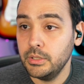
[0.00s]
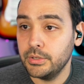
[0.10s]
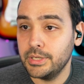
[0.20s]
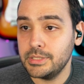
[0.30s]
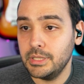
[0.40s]

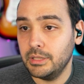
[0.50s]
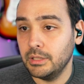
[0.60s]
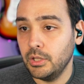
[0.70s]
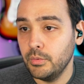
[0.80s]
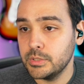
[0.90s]
you're gonna see that
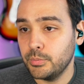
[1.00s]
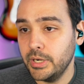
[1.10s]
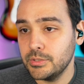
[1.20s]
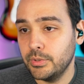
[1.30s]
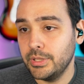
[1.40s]
the lowest
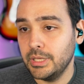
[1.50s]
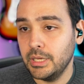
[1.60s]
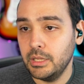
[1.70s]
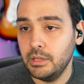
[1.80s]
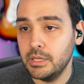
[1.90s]
price one you can
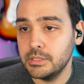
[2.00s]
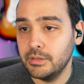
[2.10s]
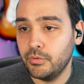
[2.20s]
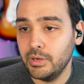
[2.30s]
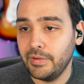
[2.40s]
get is
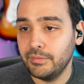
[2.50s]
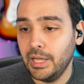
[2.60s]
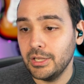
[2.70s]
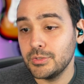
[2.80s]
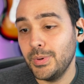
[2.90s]
the forty-five
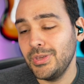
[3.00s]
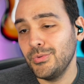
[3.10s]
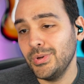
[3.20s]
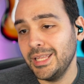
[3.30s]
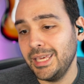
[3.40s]
dollars, but
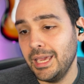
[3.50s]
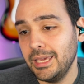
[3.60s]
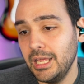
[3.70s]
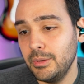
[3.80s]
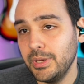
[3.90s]
you really can't
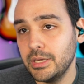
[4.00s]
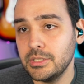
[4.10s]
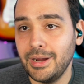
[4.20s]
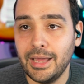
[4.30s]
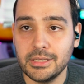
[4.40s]
get it
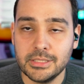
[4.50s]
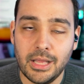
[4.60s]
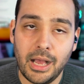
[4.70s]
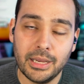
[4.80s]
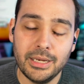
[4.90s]
because they're out of
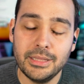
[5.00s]
stock.